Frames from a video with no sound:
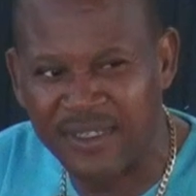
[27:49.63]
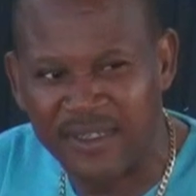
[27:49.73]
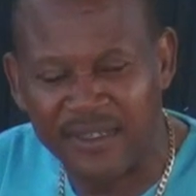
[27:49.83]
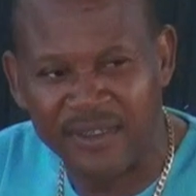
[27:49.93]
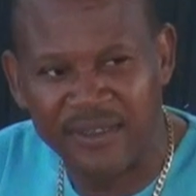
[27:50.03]

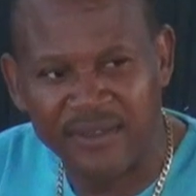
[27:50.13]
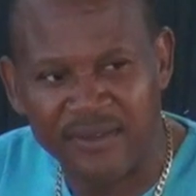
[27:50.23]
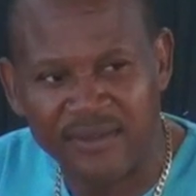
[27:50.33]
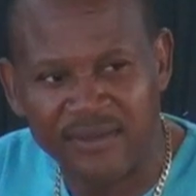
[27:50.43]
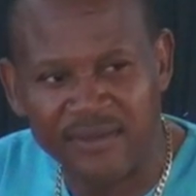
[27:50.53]

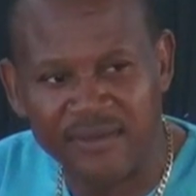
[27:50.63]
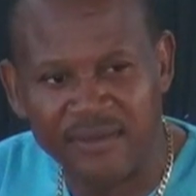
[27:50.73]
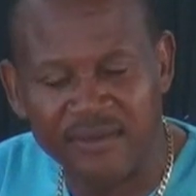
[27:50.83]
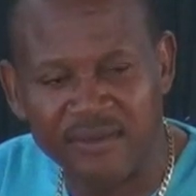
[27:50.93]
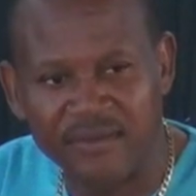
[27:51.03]

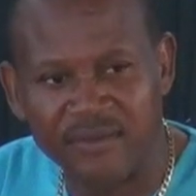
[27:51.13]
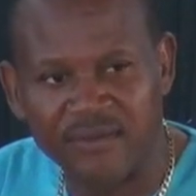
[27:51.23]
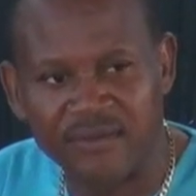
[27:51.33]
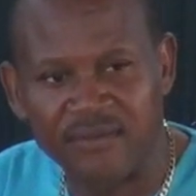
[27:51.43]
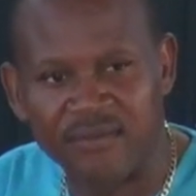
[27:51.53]
No one is speaking in this clip.